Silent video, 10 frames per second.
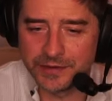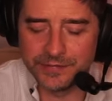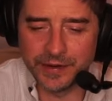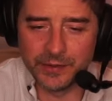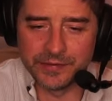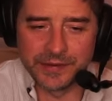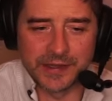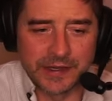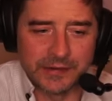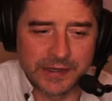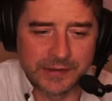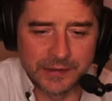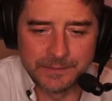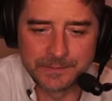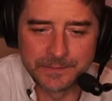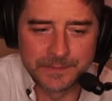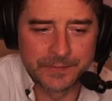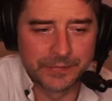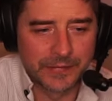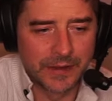I was the director.
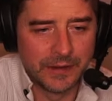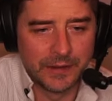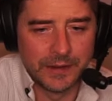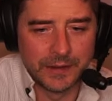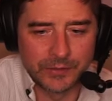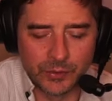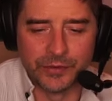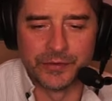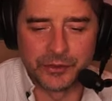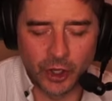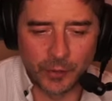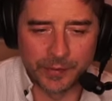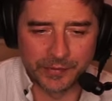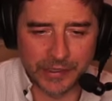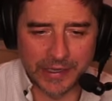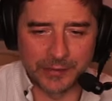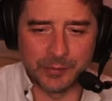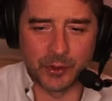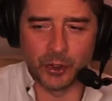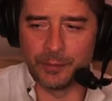Go to the top and kind of
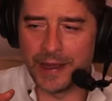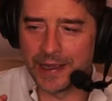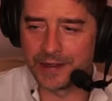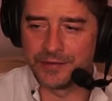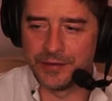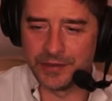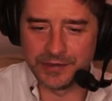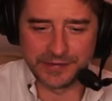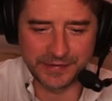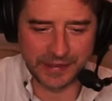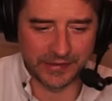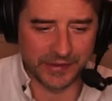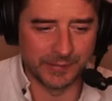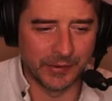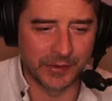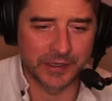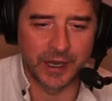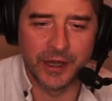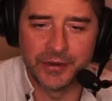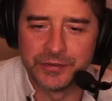pull back so you could see the amount of
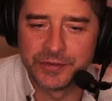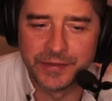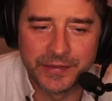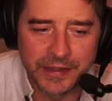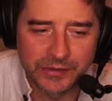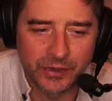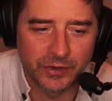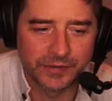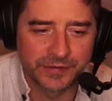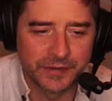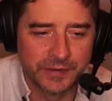carnage that they'd caused.